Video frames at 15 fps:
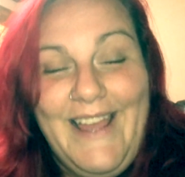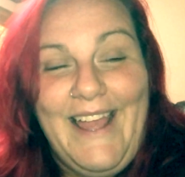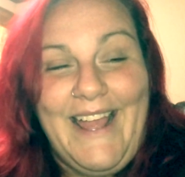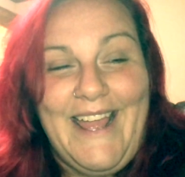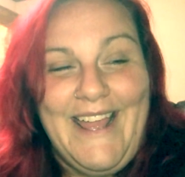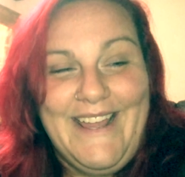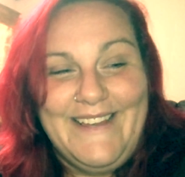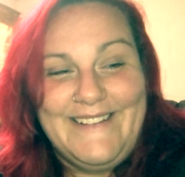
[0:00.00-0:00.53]

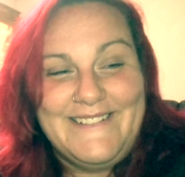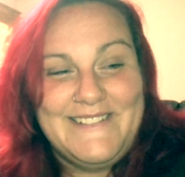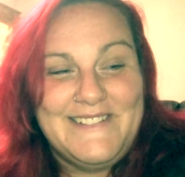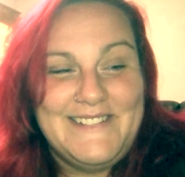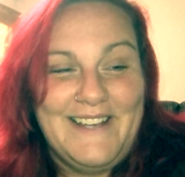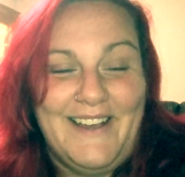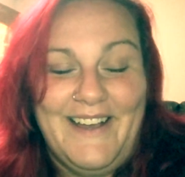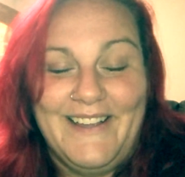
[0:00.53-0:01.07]
And
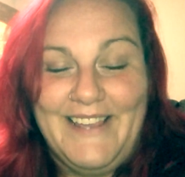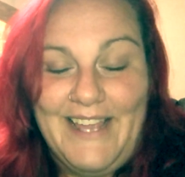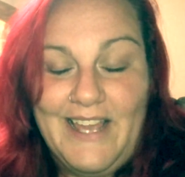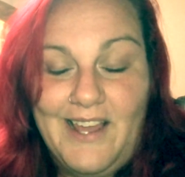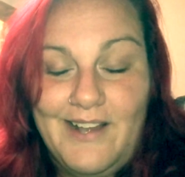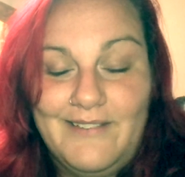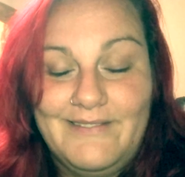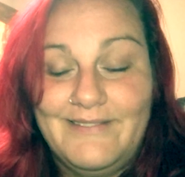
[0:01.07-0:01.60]

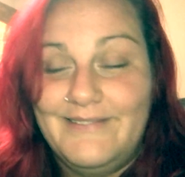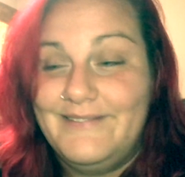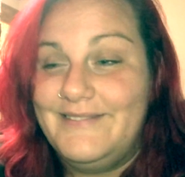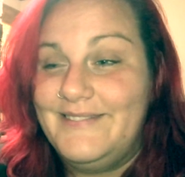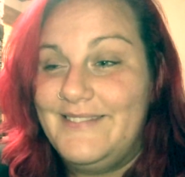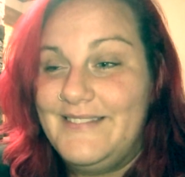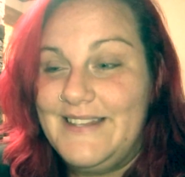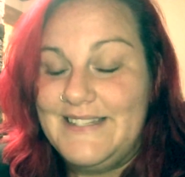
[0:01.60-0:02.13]
again,
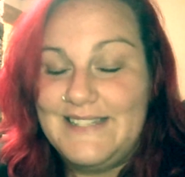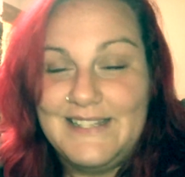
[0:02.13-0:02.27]
this